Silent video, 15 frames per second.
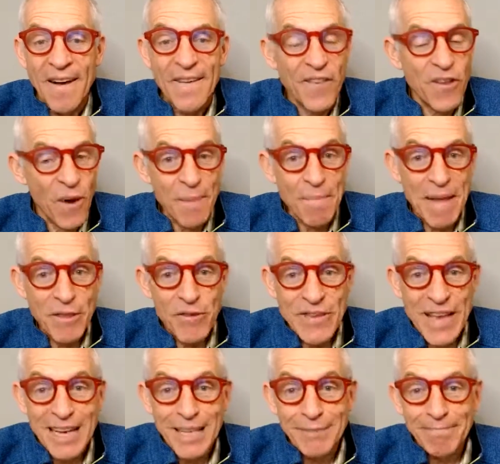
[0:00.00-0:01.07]
So I'm Matthew
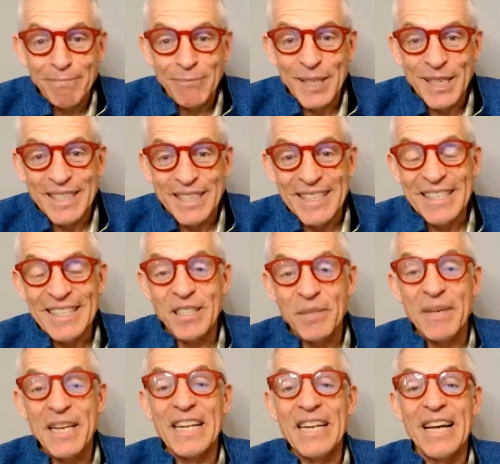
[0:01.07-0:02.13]
Taylor. This has
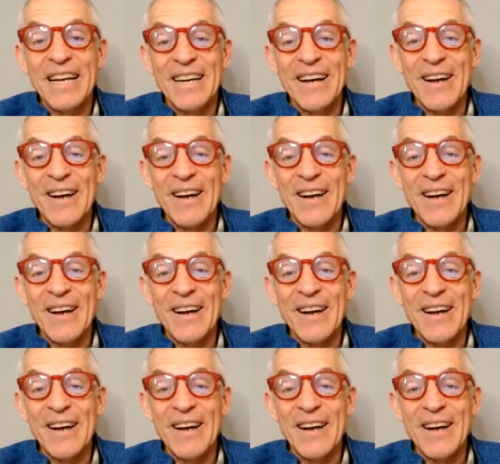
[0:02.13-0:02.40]
been